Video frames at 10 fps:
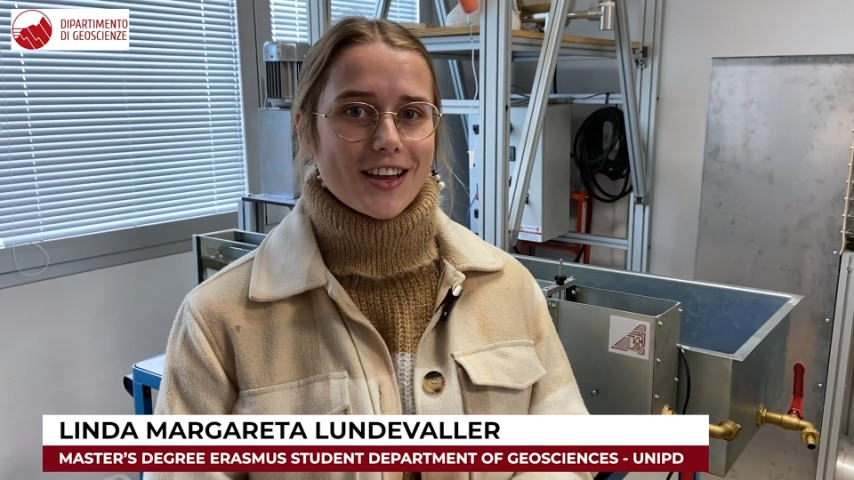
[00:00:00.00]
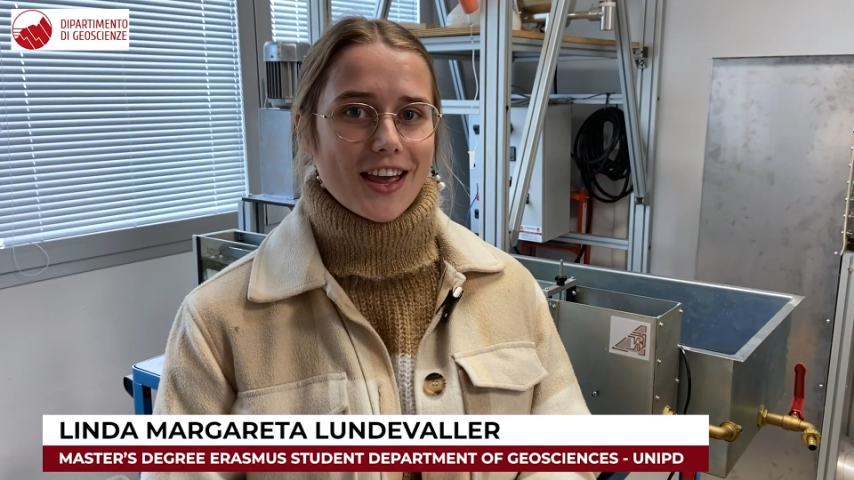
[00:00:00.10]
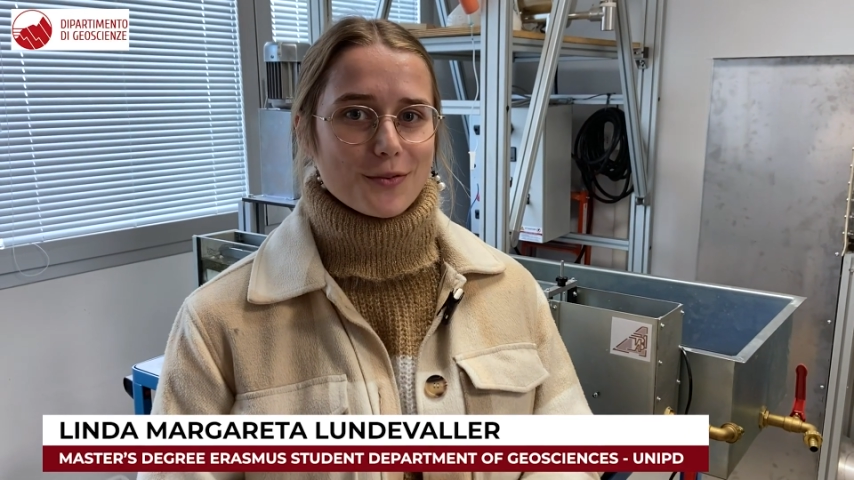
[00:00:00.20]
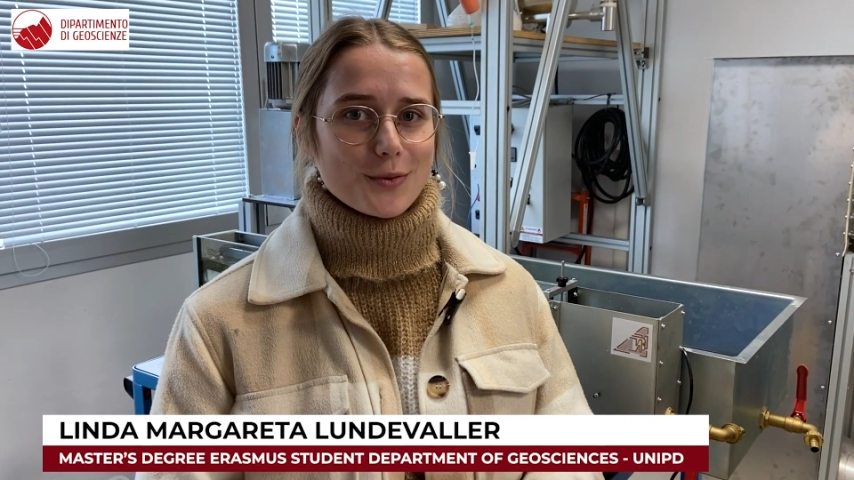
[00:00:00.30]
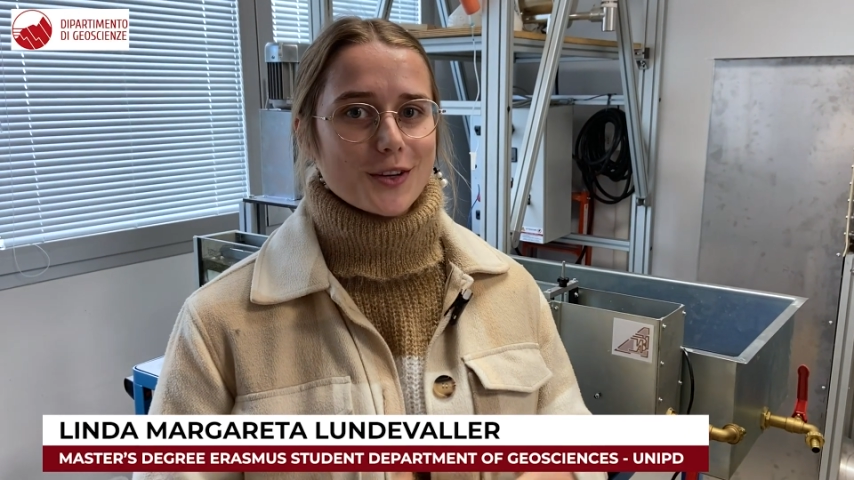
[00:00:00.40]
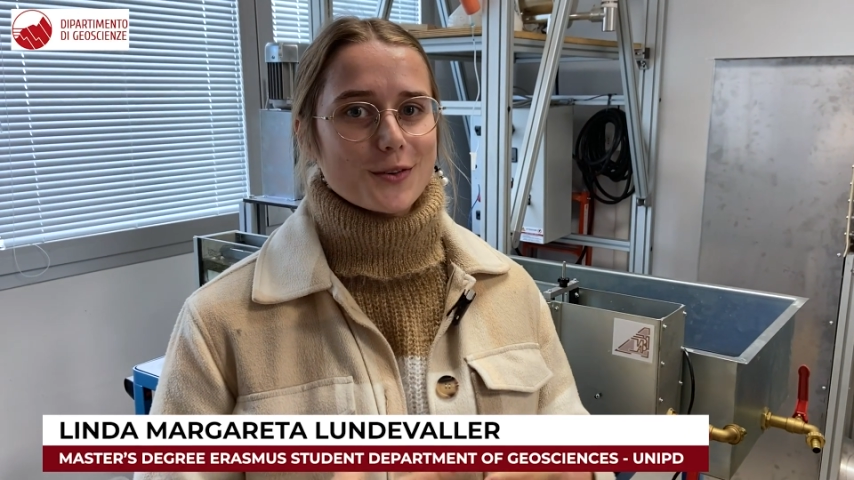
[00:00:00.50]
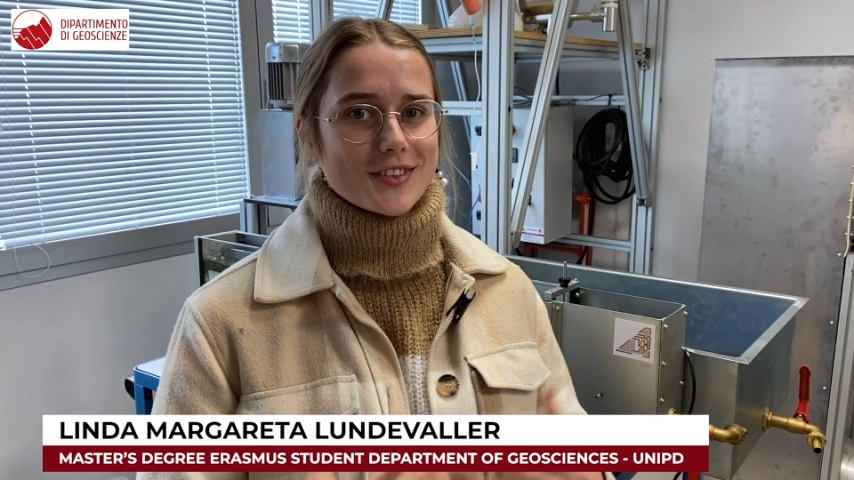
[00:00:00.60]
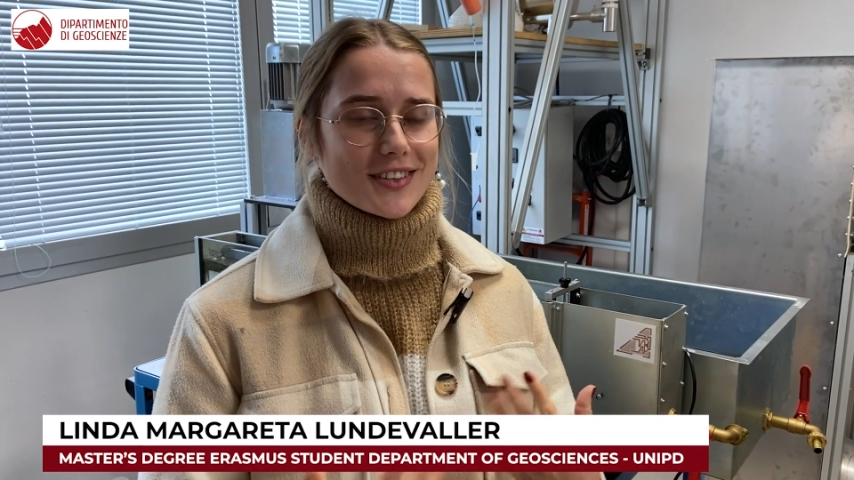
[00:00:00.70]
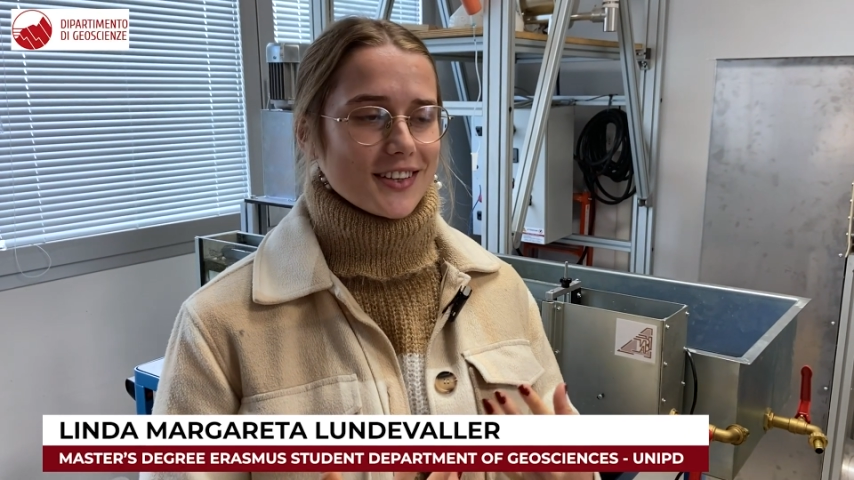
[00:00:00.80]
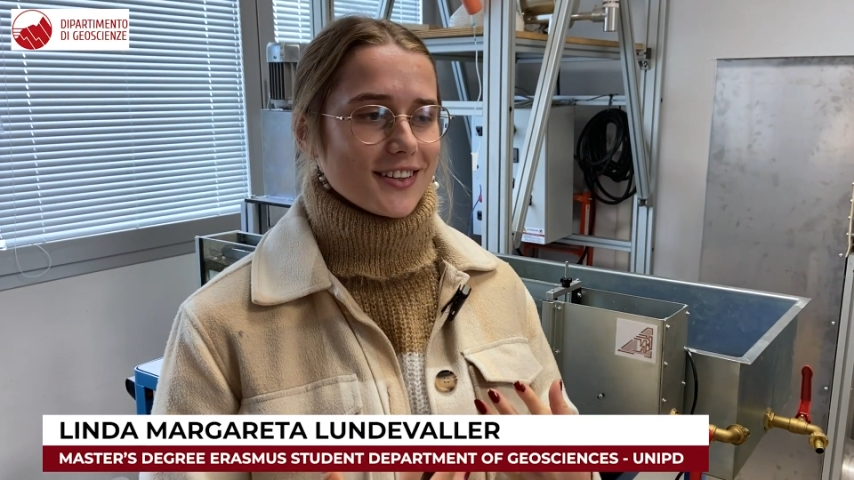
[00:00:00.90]
and we could
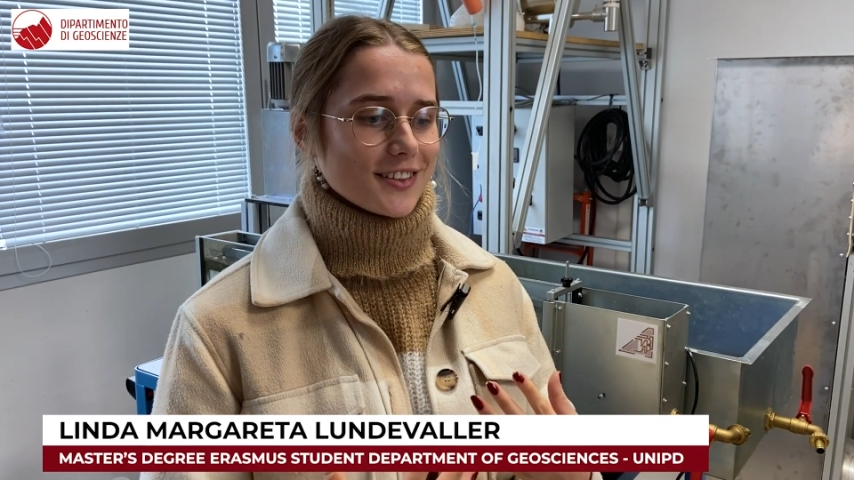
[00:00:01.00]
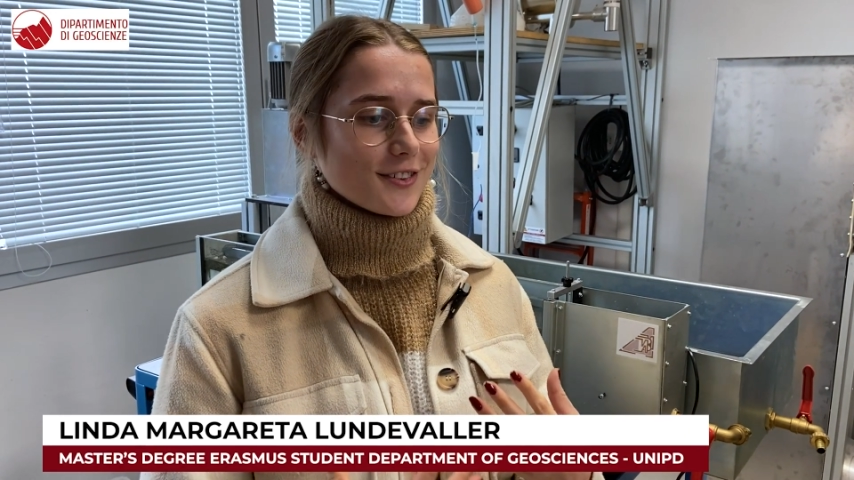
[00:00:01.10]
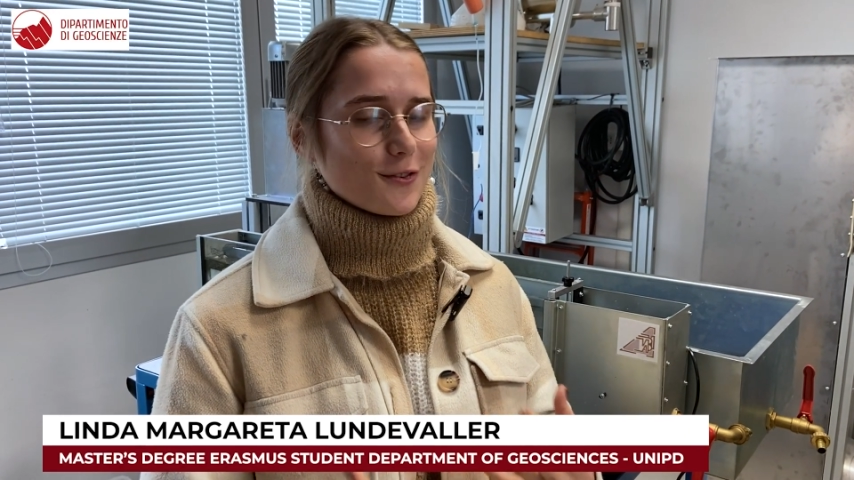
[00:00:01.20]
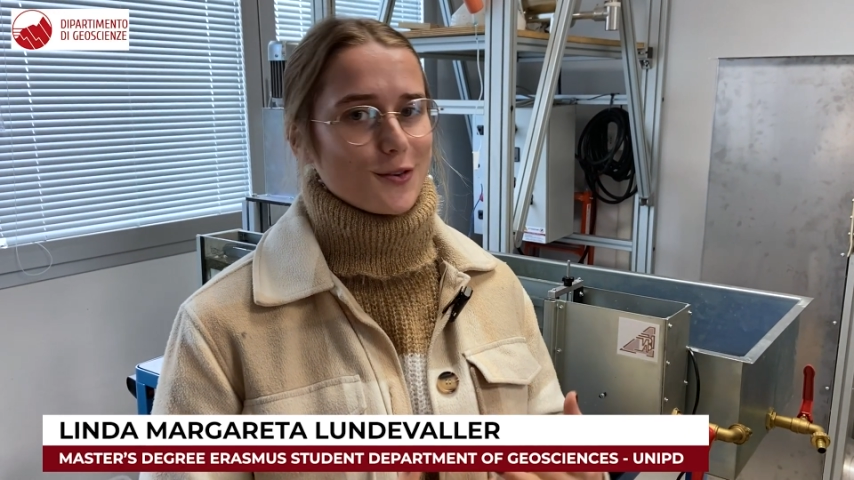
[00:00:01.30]
see it